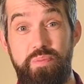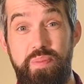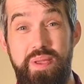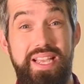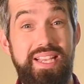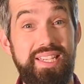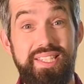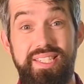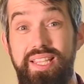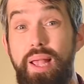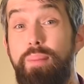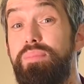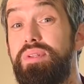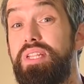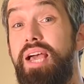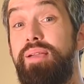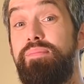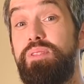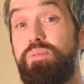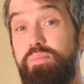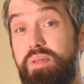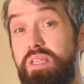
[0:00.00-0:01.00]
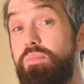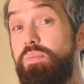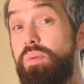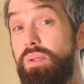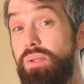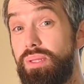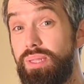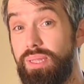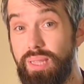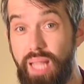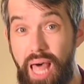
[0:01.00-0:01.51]
because sometimes
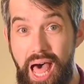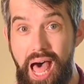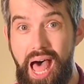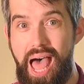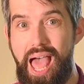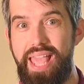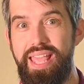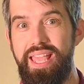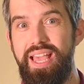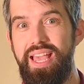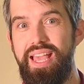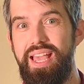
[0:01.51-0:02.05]
people lie.